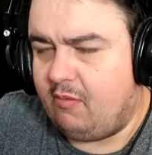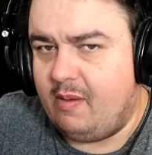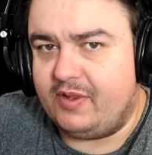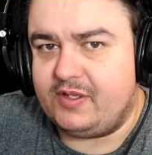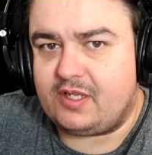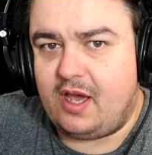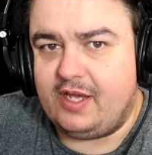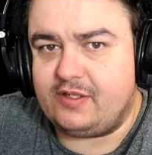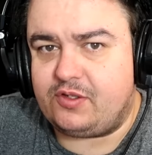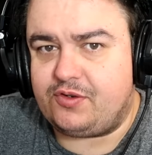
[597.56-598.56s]
Remember, this guy
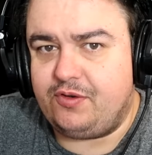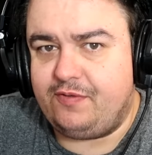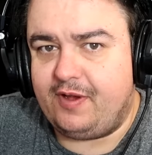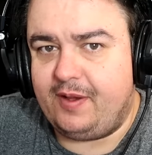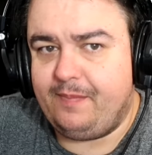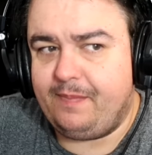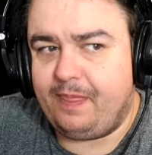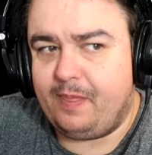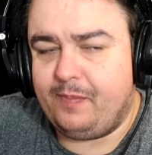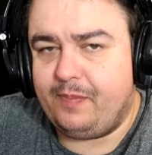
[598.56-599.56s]
is a truther.
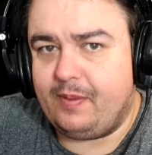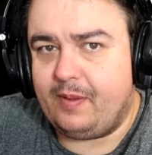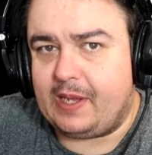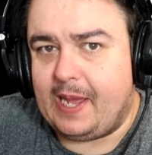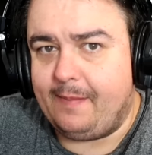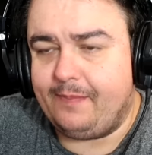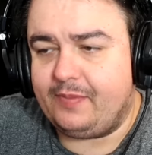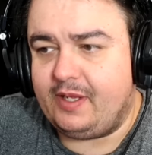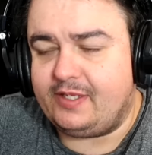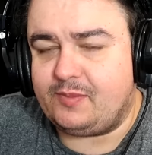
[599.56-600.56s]
Okay?
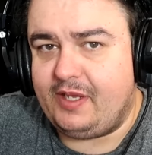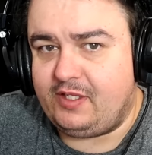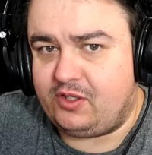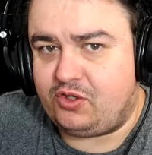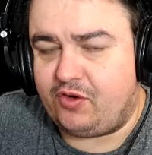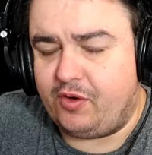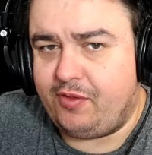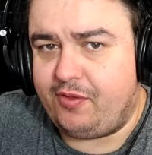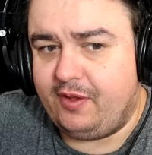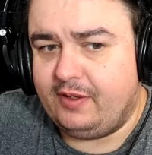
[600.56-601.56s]
He speaks the truth.